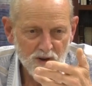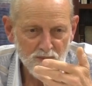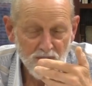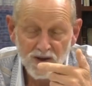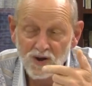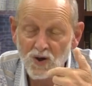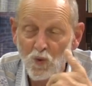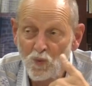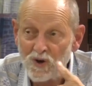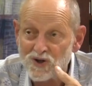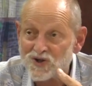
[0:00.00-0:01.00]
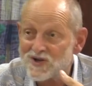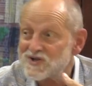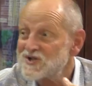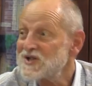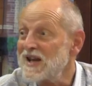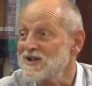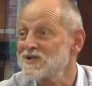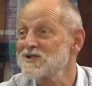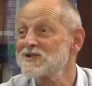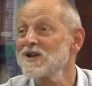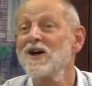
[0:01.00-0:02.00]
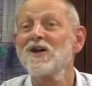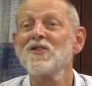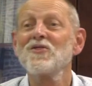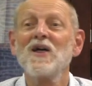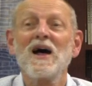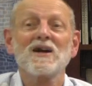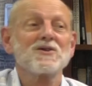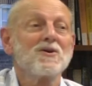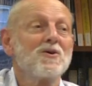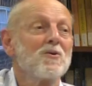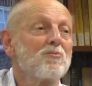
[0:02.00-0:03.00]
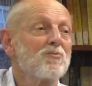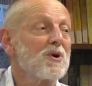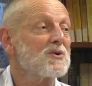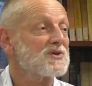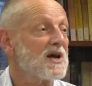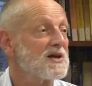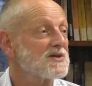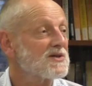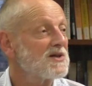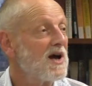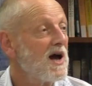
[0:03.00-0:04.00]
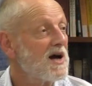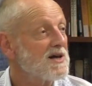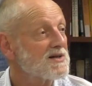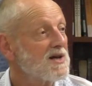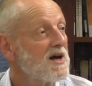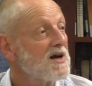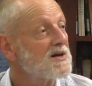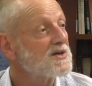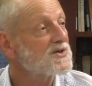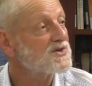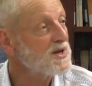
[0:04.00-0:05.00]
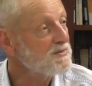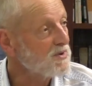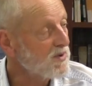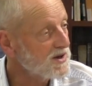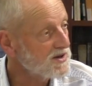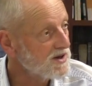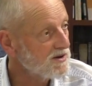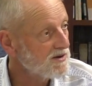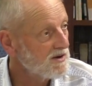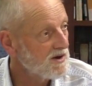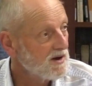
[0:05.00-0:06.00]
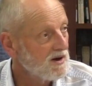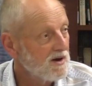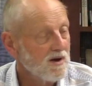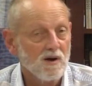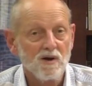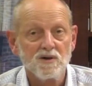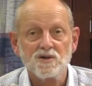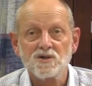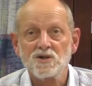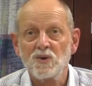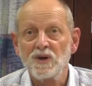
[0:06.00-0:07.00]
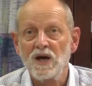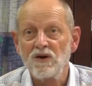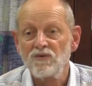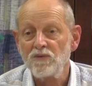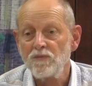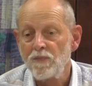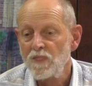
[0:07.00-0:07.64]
depending on which sense that process has stimulated. So we have